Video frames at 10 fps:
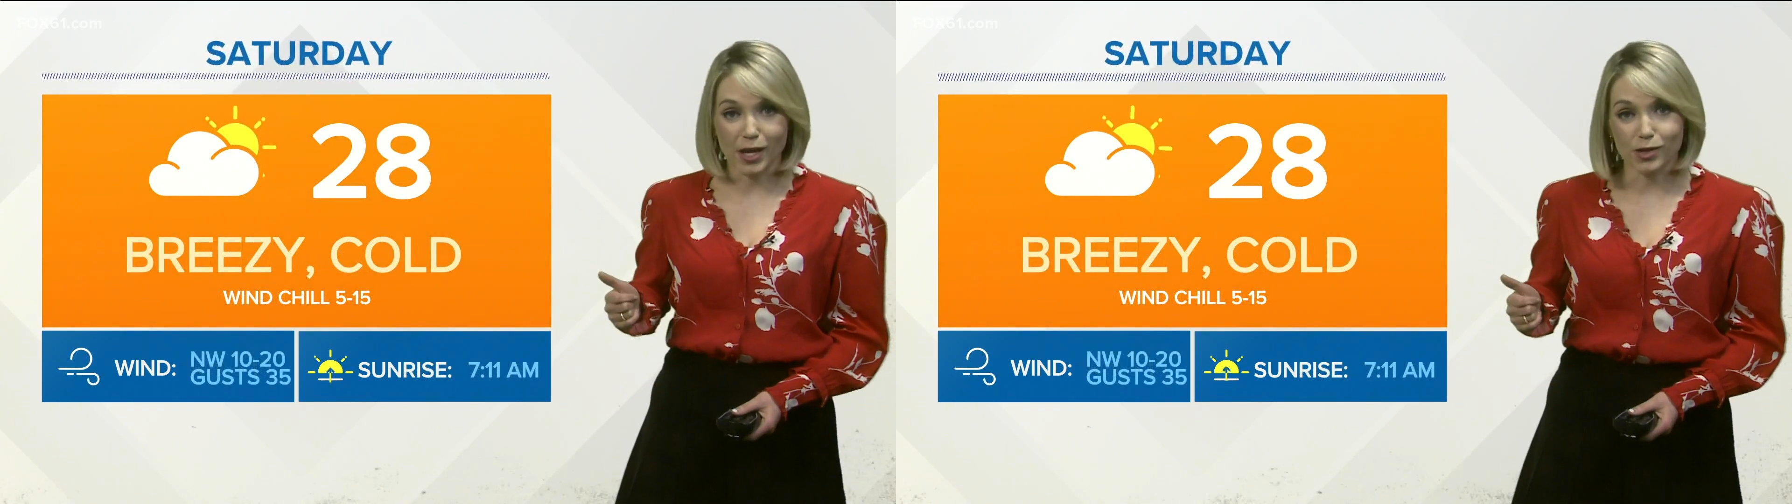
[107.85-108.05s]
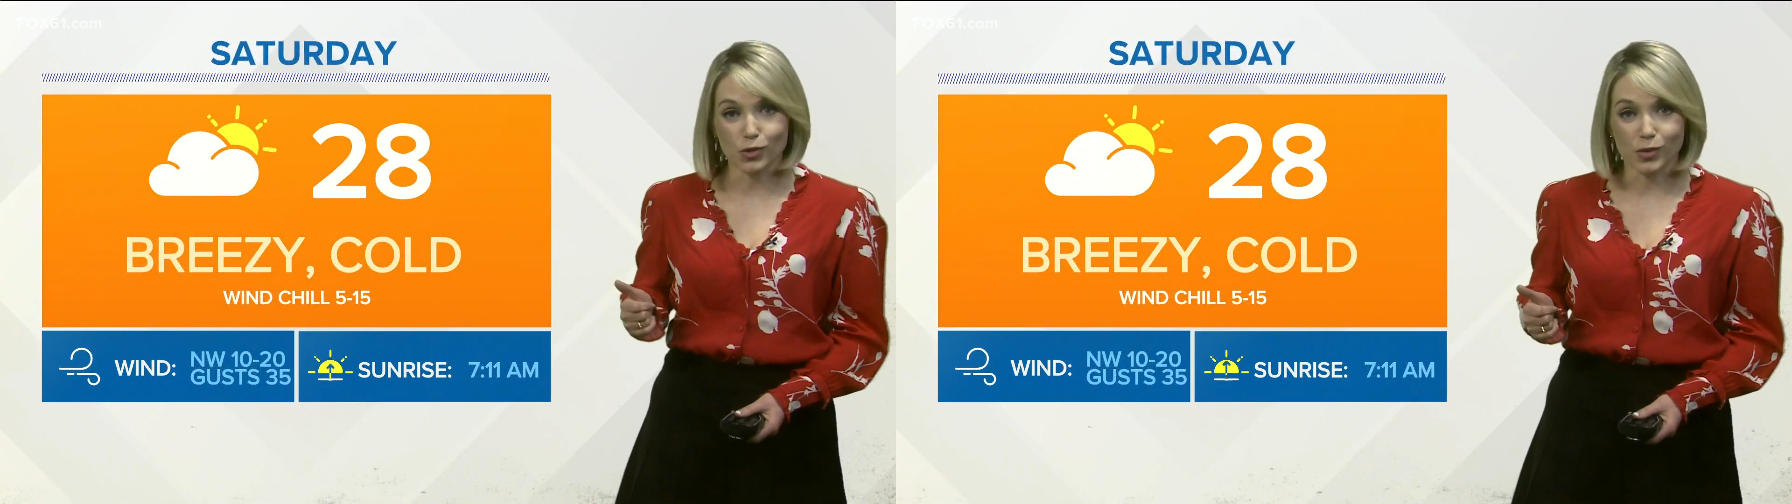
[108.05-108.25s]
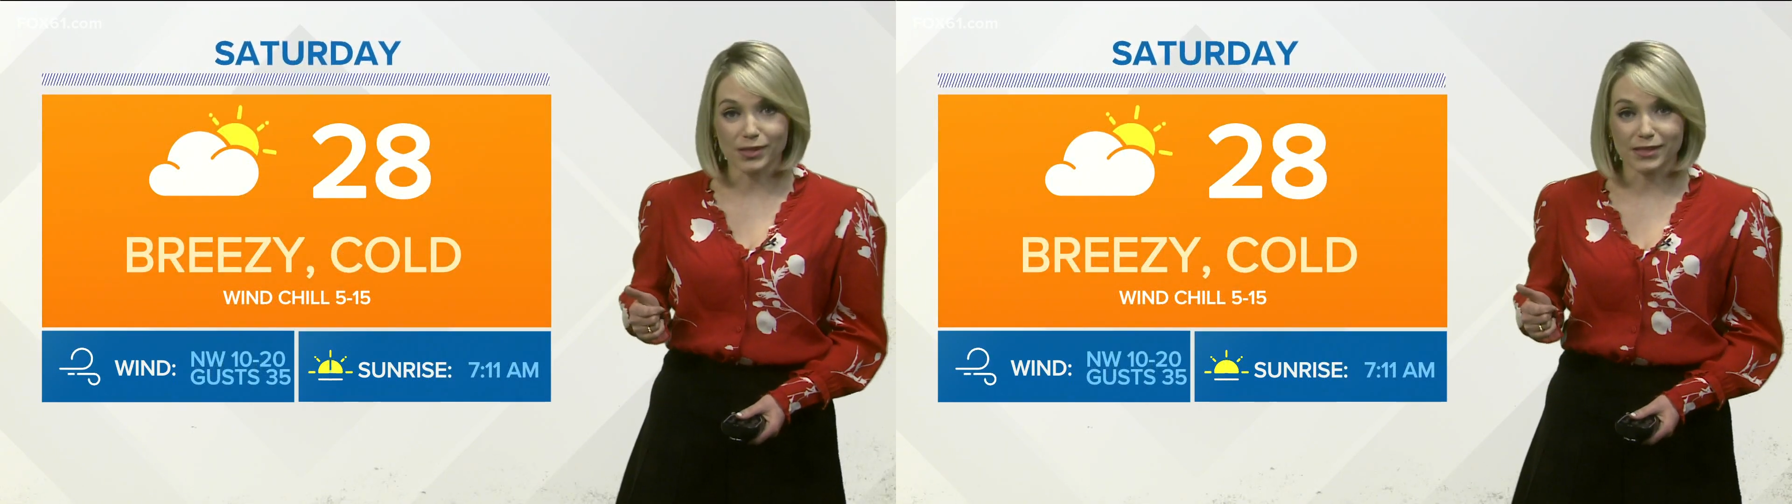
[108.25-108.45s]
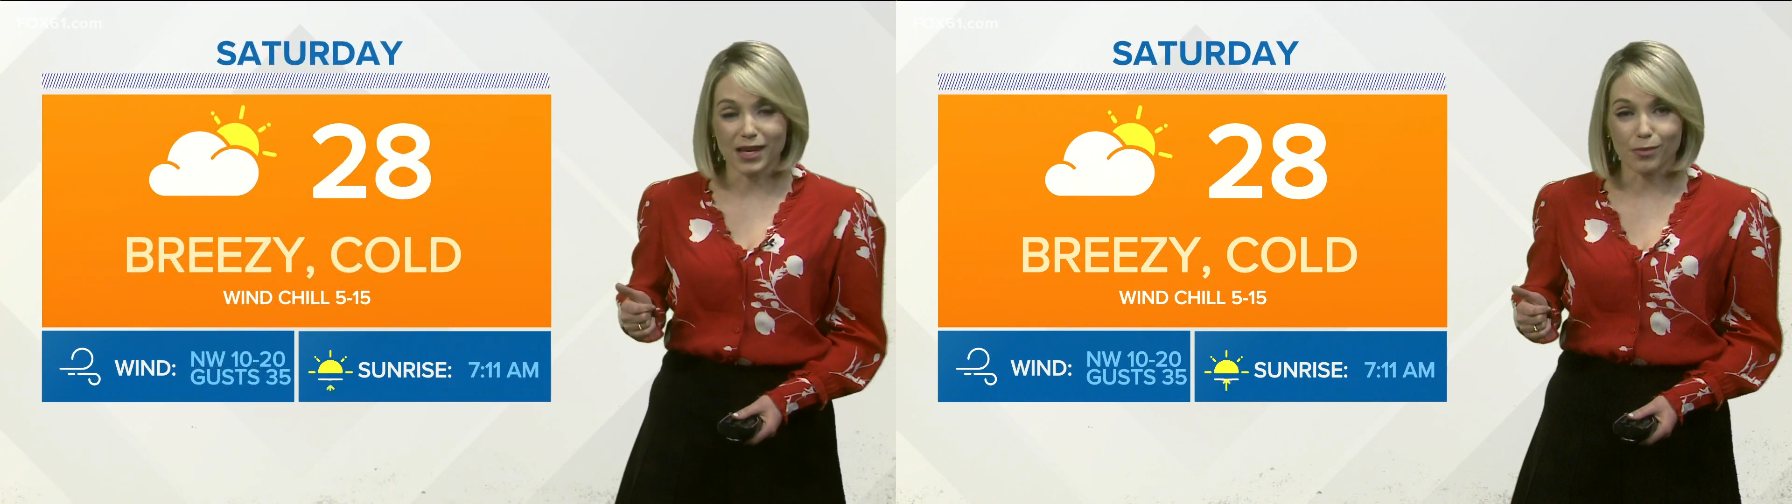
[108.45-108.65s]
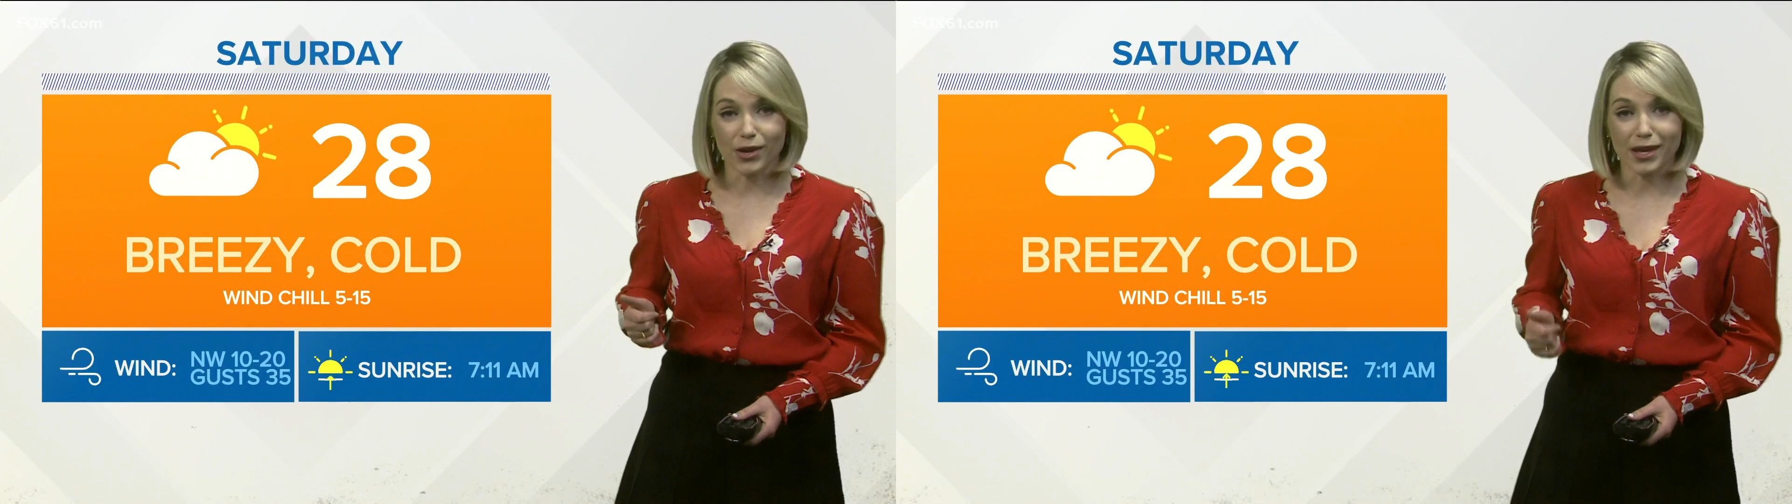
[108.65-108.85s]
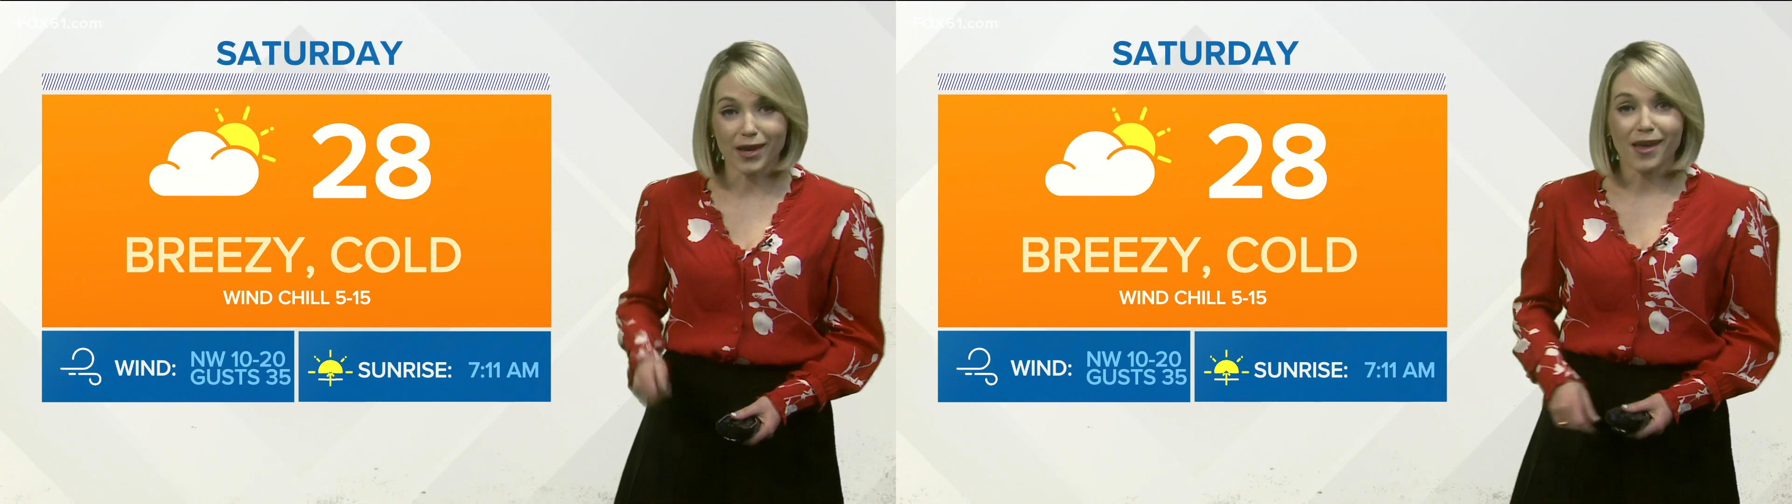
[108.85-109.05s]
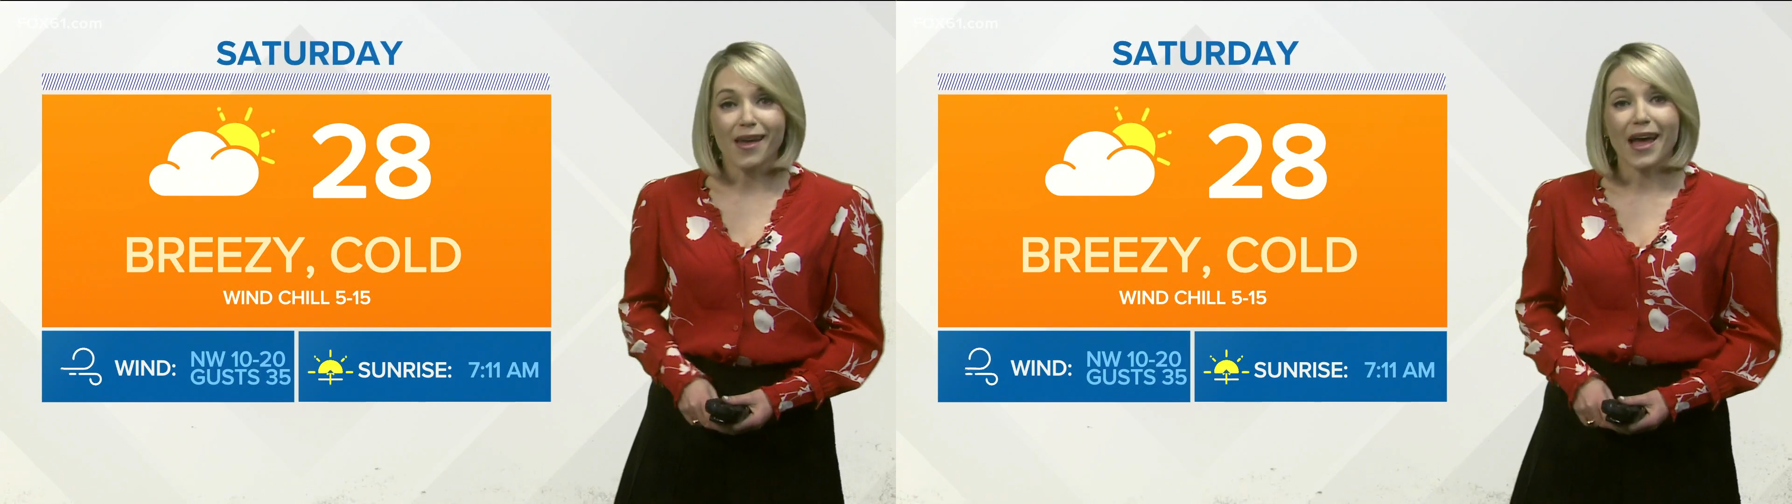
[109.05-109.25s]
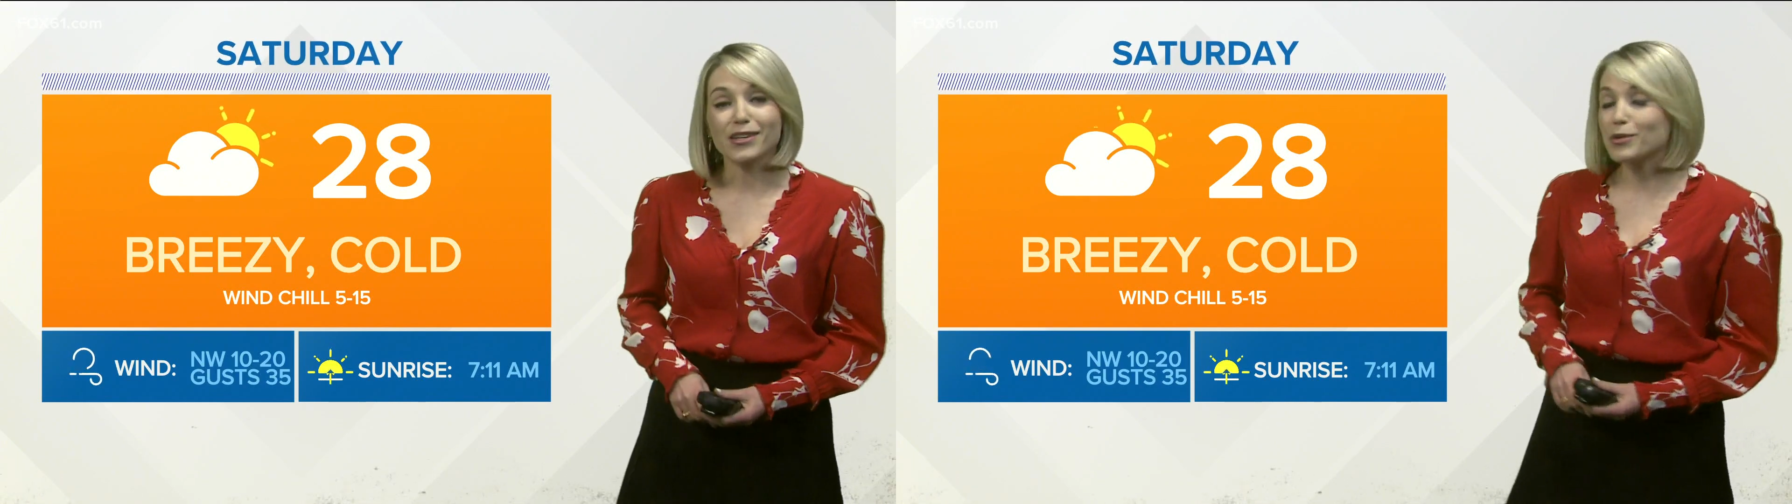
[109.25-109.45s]
we head towards daybreak.
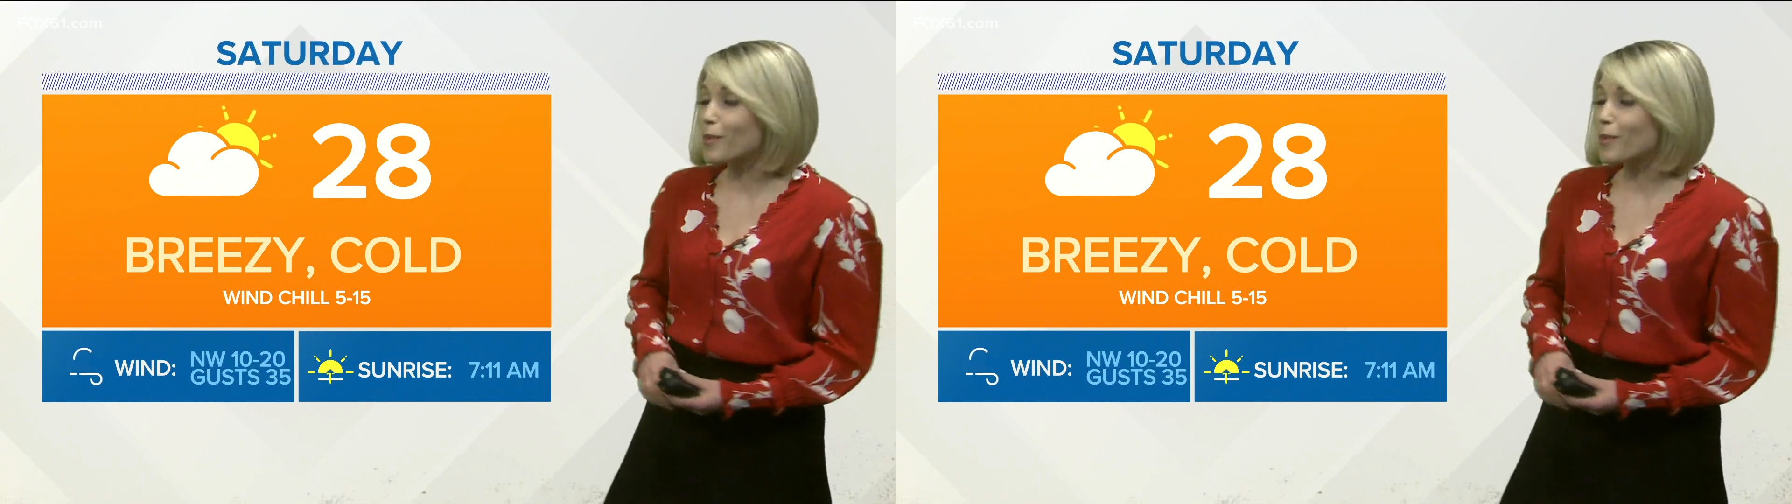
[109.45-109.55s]
And